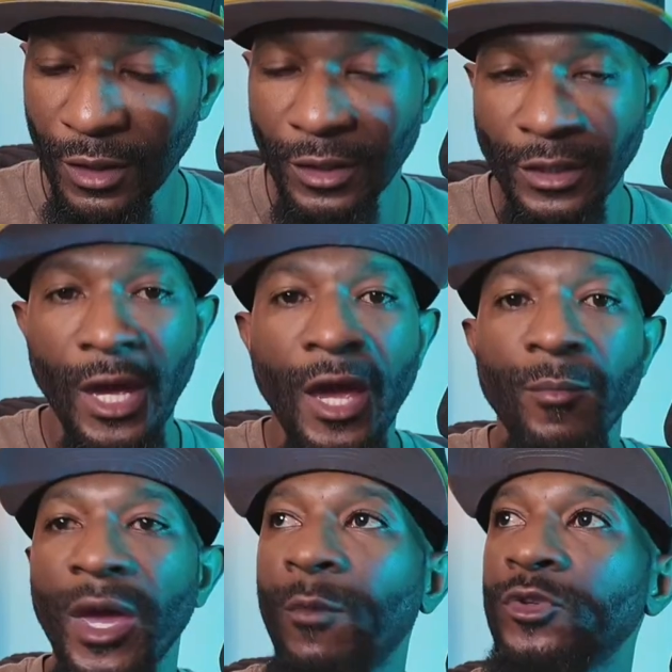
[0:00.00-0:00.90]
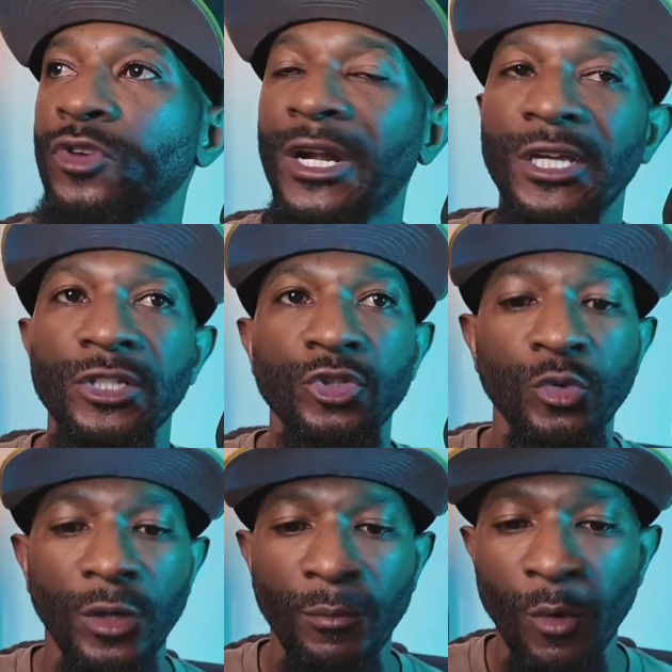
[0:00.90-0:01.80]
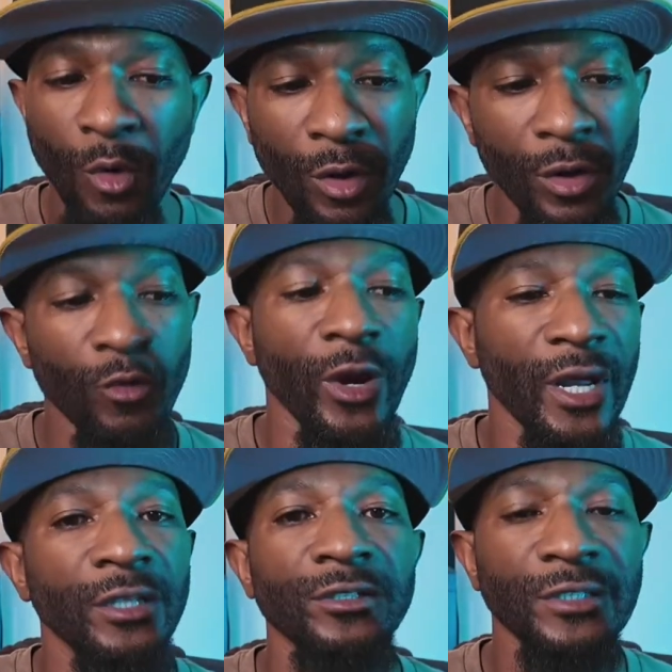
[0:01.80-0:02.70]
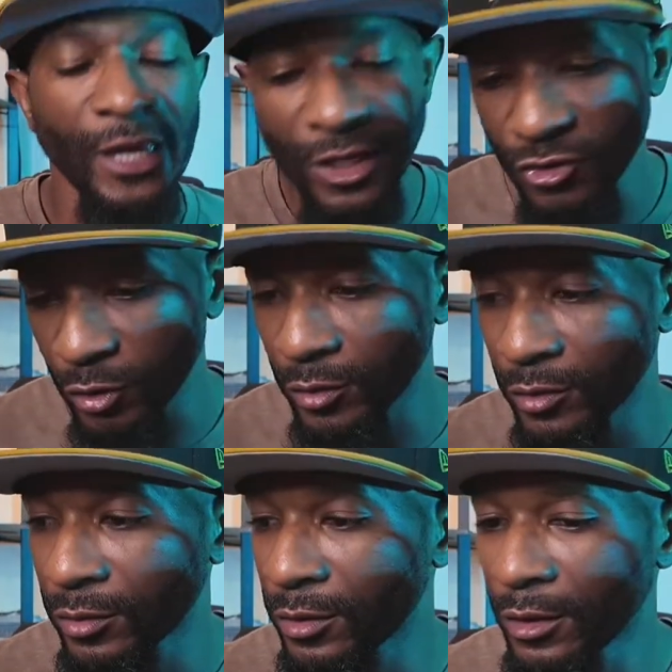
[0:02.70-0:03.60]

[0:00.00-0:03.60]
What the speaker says: yeah, man, we're trying to get to a more regular schedule.